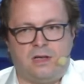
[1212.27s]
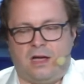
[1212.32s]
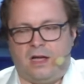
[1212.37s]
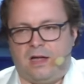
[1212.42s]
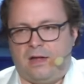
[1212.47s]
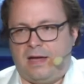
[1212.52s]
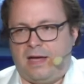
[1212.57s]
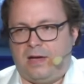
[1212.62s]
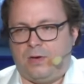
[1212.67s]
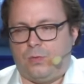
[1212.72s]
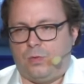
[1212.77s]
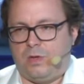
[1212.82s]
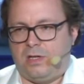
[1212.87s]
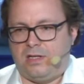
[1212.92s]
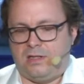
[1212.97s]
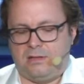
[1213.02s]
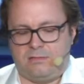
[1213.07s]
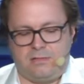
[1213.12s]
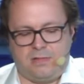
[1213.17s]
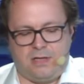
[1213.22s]
How do
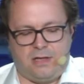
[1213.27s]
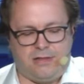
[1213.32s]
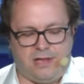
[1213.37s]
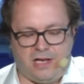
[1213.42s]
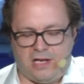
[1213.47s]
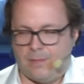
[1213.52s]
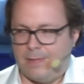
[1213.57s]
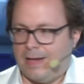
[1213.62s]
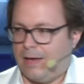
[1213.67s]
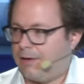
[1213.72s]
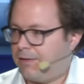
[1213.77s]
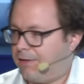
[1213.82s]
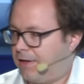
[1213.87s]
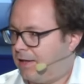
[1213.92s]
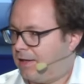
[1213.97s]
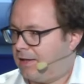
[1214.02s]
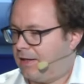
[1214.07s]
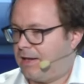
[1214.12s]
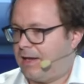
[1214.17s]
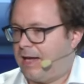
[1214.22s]
we think about
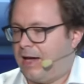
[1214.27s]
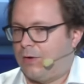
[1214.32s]
thinking?